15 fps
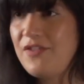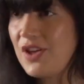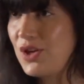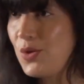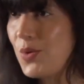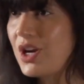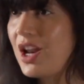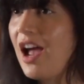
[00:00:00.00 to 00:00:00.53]
that you
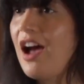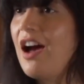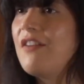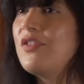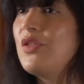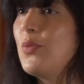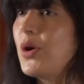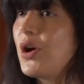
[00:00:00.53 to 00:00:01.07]
want to have
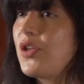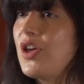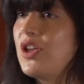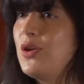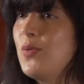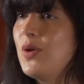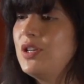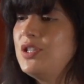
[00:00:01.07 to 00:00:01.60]
and the work that
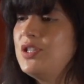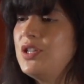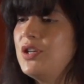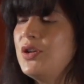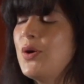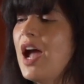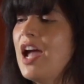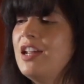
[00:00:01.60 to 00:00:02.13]
you want to
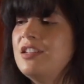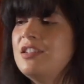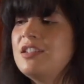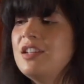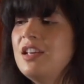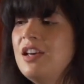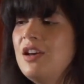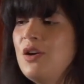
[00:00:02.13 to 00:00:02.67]
do, and
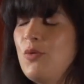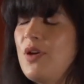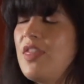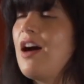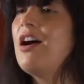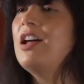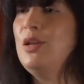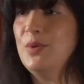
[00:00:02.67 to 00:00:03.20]

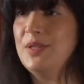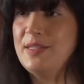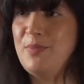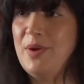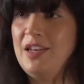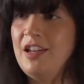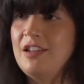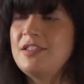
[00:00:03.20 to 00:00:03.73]
without anyone's
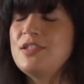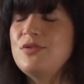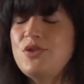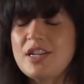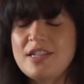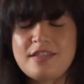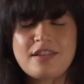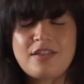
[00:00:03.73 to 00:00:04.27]
opinion. So
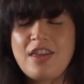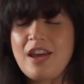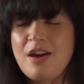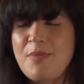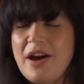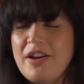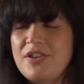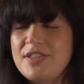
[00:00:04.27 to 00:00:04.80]
just think
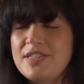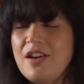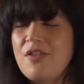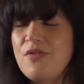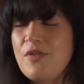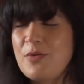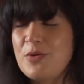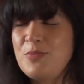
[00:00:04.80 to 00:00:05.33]
about
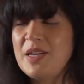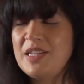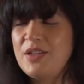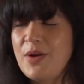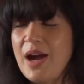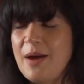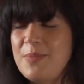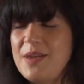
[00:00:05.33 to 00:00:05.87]
yourself, what would make you
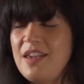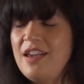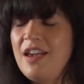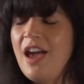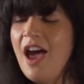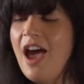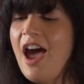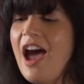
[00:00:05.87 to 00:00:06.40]
happy,
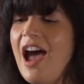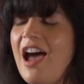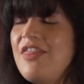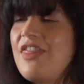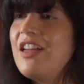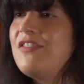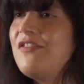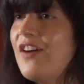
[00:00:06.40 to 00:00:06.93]
and
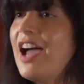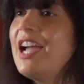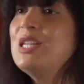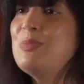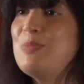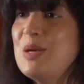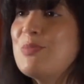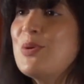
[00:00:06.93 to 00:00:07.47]
then find
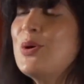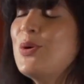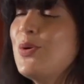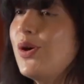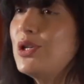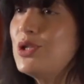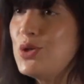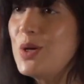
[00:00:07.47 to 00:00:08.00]
people who
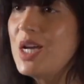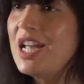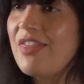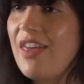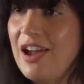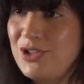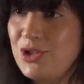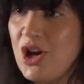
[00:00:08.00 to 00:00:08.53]
are doing
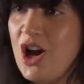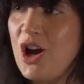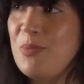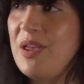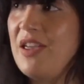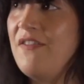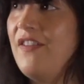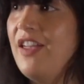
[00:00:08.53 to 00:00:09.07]
that job.
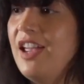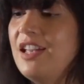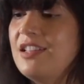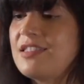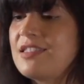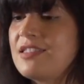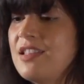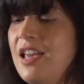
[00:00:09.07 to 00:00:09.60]
If
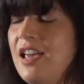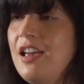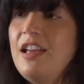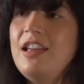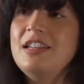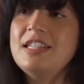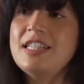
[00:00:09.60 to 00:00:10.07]
it's in